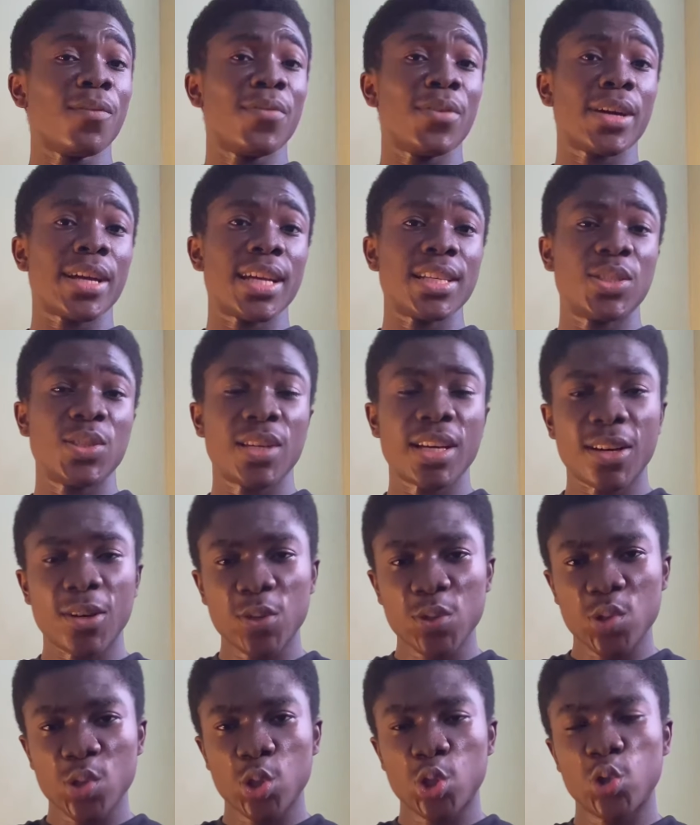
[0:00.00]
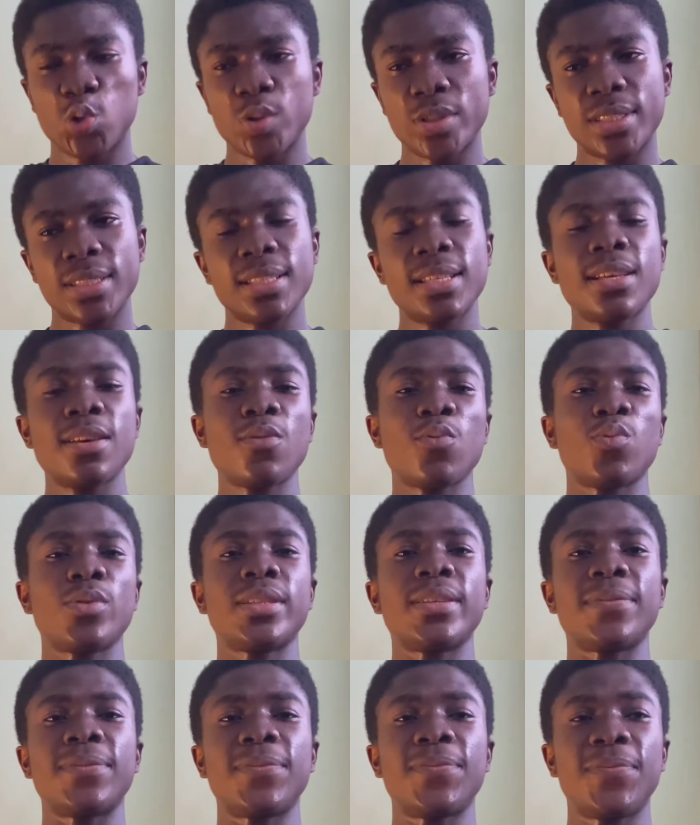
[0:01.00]
forget you can also shoot with
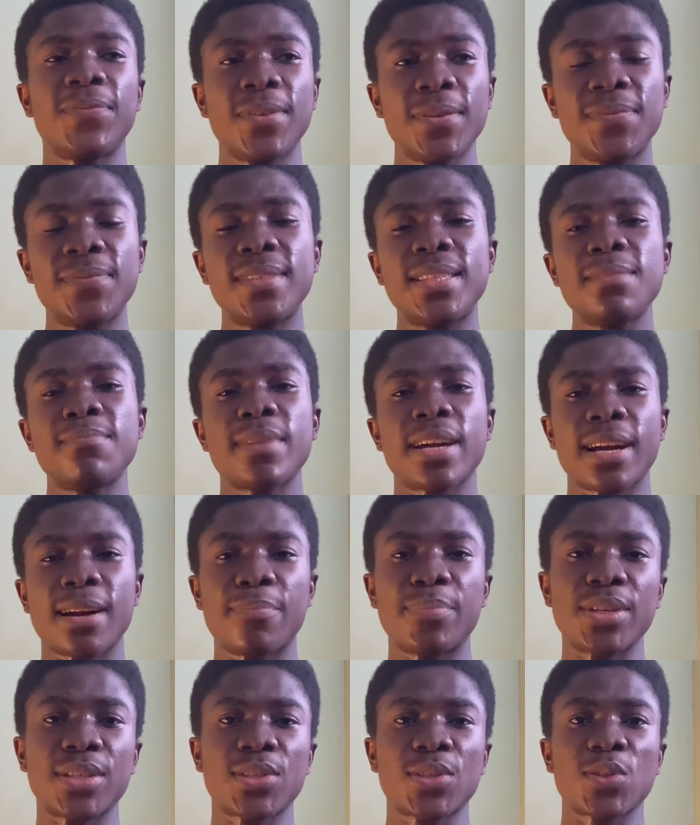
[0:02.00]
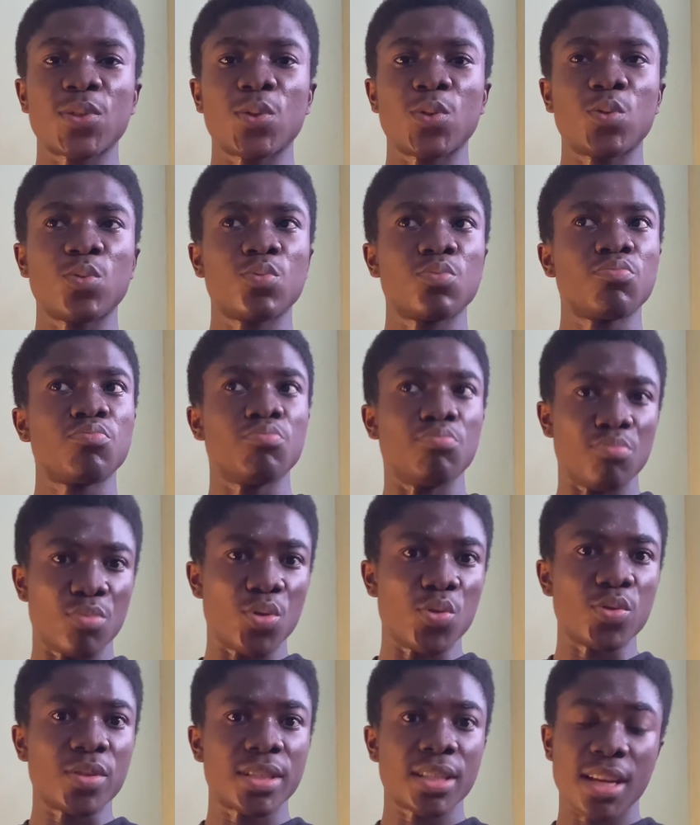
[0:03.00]
a 50 megapixel
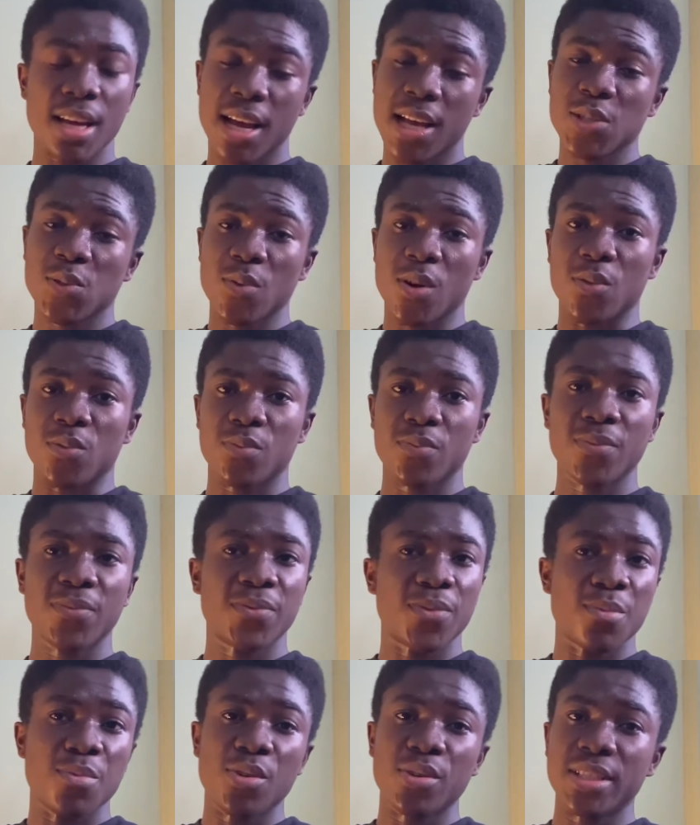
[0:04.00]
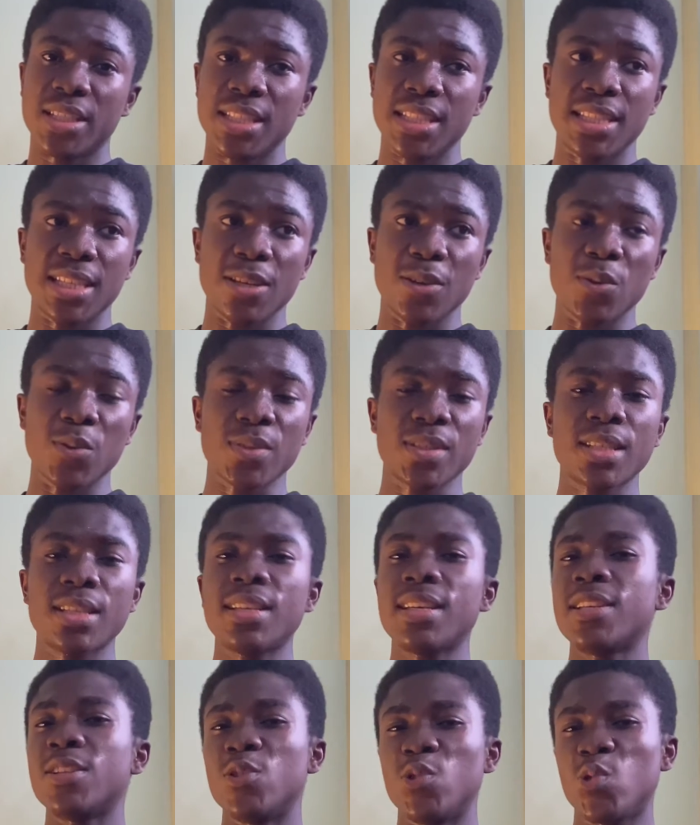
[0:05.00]
mode as well. For more details,
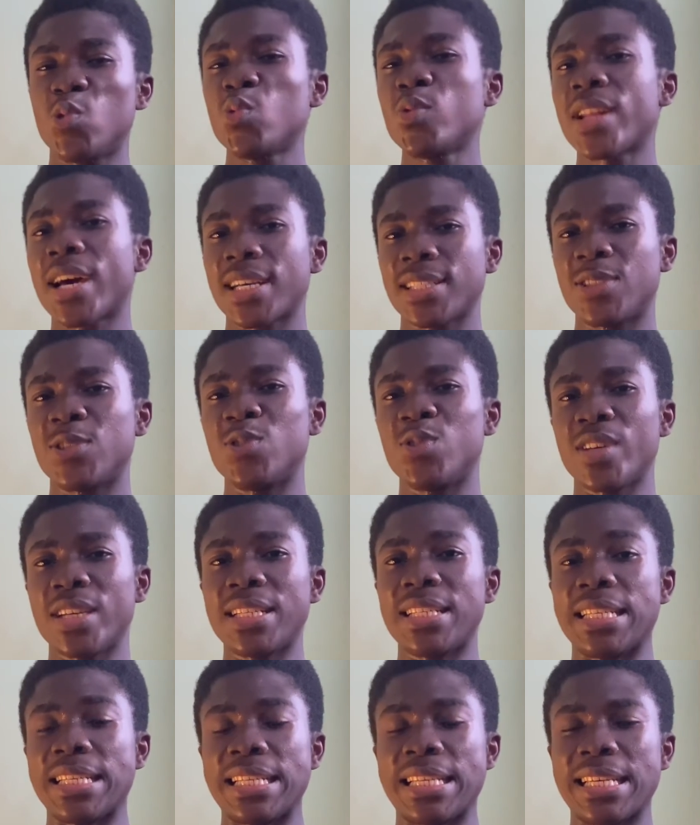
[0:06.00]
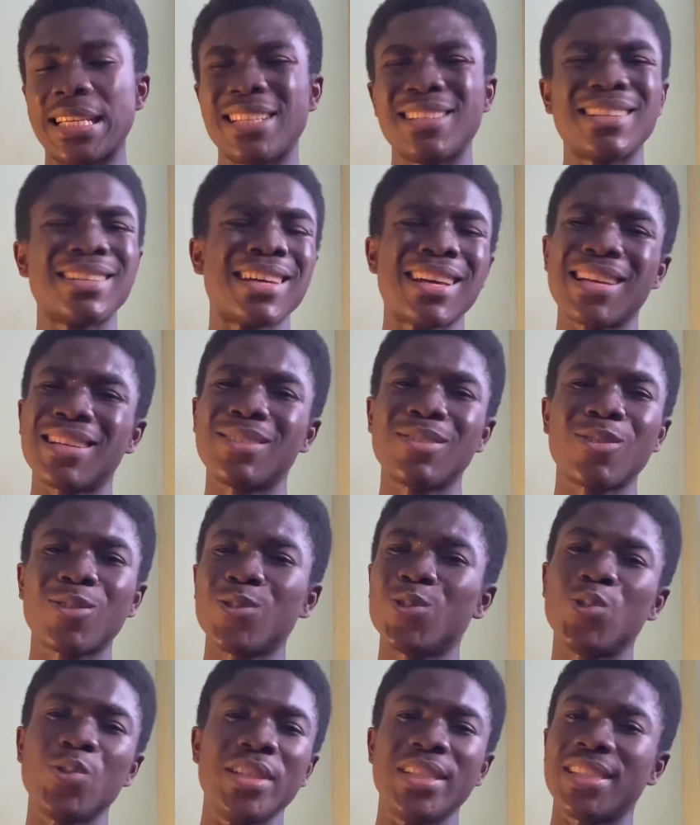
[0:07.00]
do that during the day and
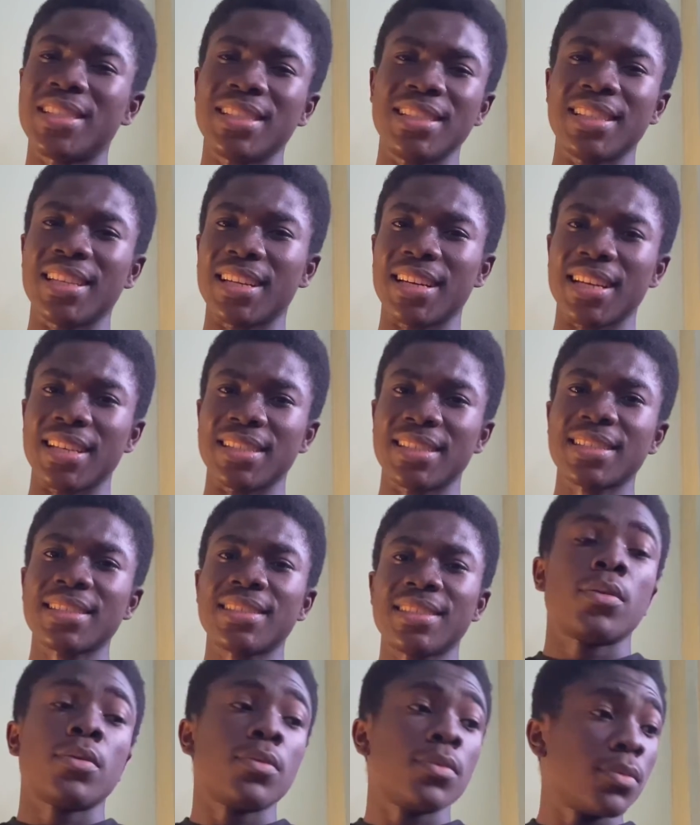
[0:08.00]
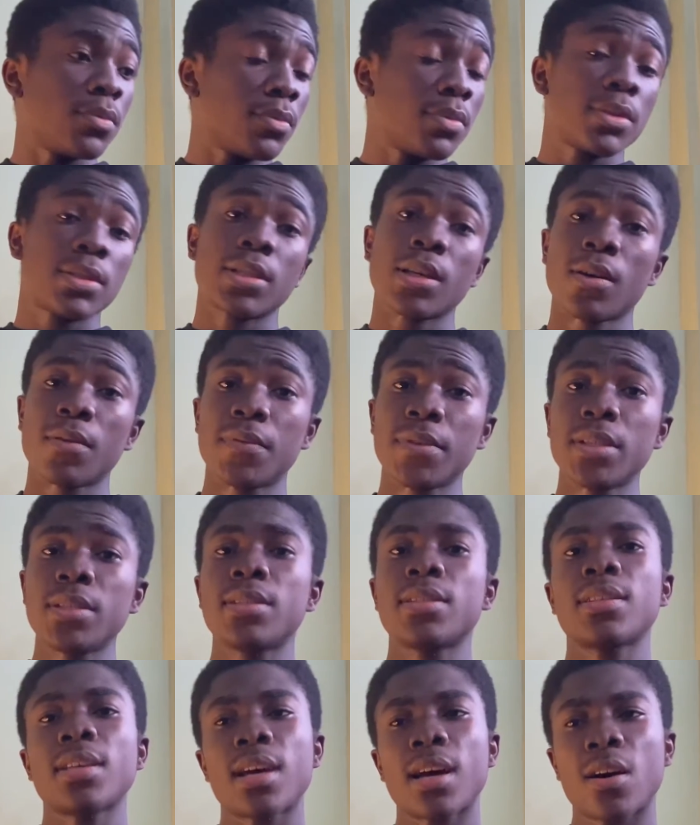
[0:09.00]
don't do it in the night.
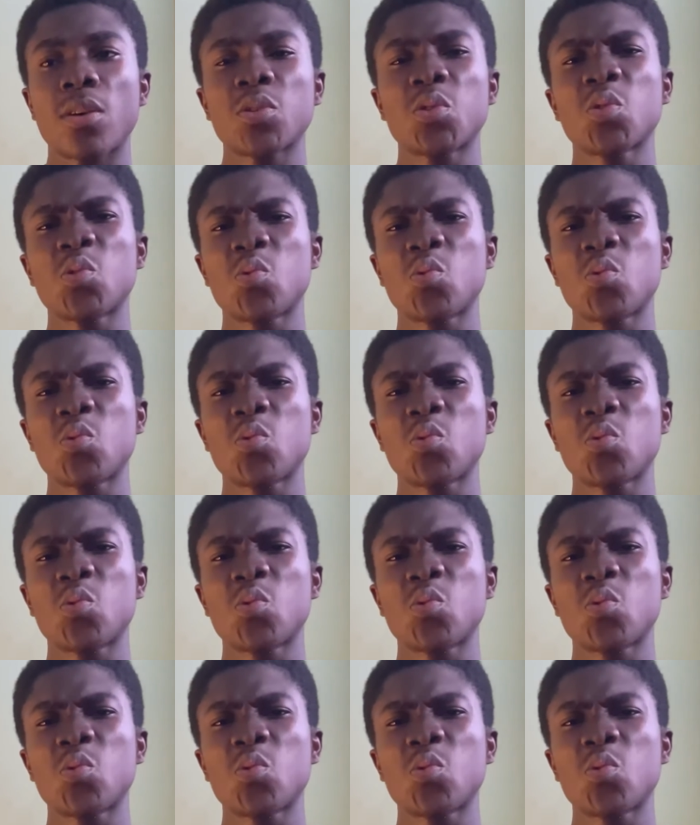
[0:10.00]
Selfies are also